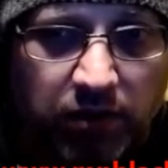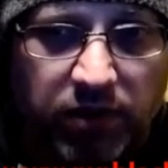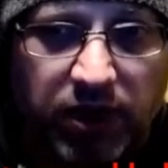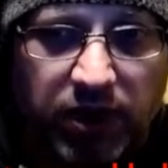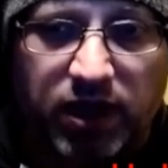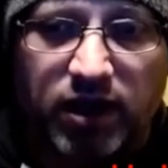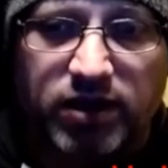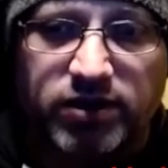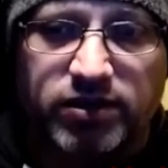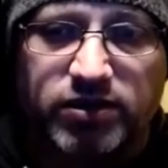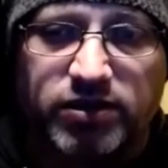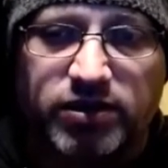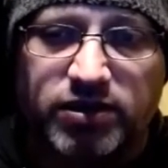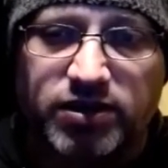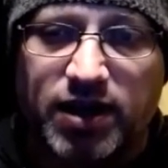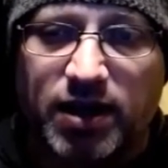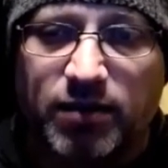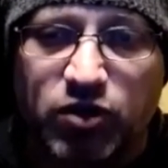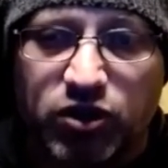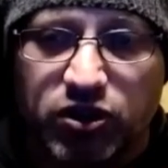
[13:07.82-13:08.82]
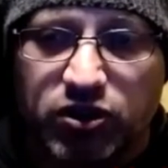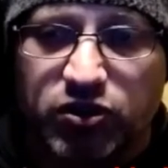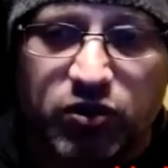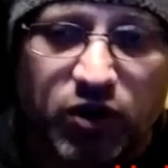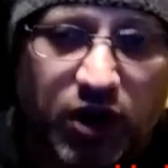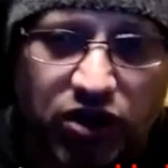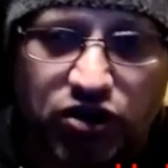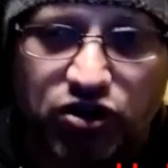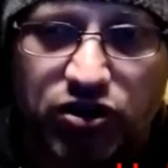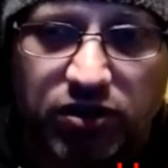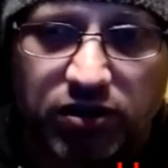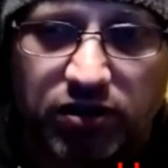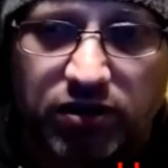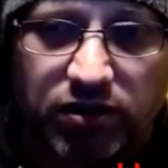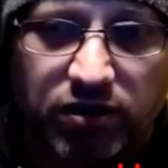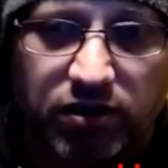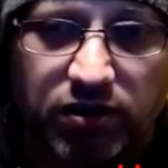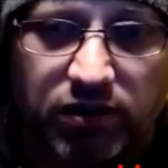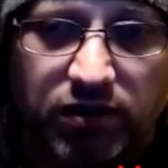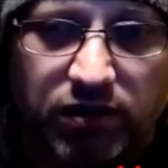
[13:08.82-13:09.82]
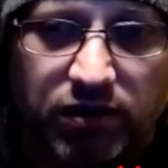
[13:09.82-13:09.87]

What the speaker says: because it's a demonstration